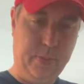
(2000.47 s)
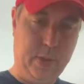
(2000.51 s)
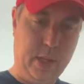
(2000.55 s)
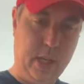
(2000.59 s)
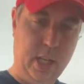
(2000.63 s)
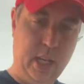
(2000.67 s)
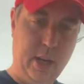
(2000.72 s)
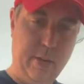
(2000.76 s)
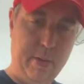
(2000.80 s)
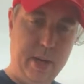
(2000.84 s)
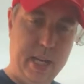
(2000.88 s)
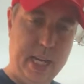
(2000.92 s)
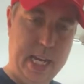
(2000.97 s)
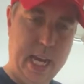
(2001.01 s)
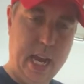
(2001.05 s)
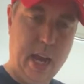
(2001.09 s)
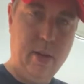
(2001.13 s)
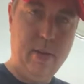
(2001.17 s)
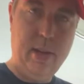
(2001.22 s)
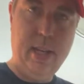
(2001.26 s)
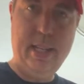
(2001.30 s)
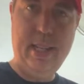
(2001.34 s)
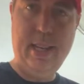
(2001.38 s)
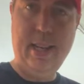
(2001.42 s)
Liberty
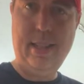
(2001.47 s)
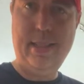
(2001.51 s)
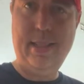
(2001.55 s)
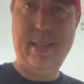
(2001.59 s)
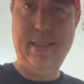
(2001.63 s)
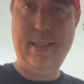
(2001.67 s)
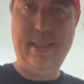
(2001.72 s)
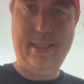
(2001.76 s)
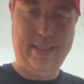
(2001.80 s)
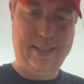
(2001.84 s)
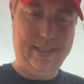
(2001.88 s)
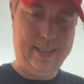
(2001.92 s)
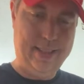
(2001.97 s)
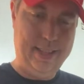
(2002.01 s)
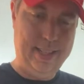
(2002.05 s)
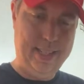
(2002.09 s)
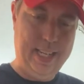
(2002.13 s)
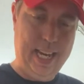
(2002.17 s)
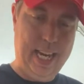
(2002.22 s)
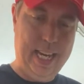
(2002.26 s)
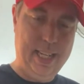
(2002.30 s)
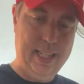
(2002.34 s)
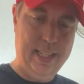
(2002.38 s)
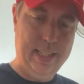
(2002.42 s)
County, Texas,
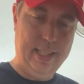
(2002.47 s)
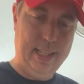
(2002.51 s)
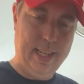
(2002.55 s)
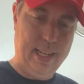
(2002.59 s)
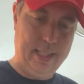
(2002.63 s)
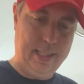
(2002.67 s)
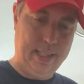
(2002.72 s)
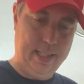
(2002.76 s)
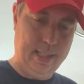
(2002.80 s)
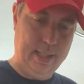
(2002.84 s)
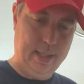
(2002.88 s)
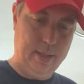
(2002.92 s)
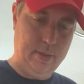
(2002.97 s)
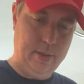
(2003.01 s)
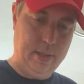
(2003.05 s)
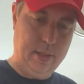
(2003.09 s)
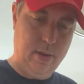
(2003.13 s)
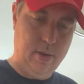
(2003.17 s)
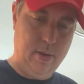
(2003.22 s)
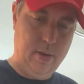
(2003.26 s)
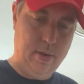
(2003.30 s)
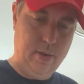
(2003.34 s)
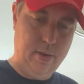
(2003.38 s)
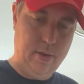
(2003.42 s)
Dayton, Texas, it was
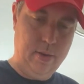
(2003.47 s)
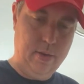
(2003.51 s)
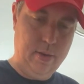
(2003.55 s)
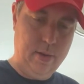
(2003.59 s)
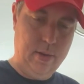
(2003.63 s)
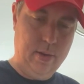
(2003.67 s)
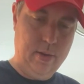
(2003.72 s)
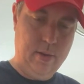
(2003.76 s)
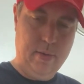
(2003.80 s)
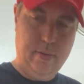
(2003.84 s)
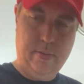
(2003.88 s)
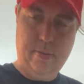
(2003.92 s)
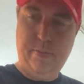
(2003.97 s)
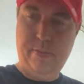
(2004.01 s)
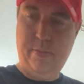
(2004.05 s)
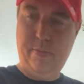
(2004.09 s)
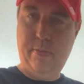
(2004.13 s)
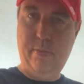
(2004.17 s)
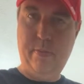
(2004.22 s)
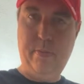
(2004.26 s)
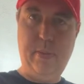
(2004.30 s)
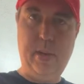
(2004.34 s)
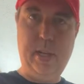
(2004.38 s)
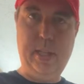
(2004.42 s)
called.
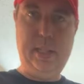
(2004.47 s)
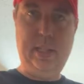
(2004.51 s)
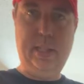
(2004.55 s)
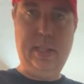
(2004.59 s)
But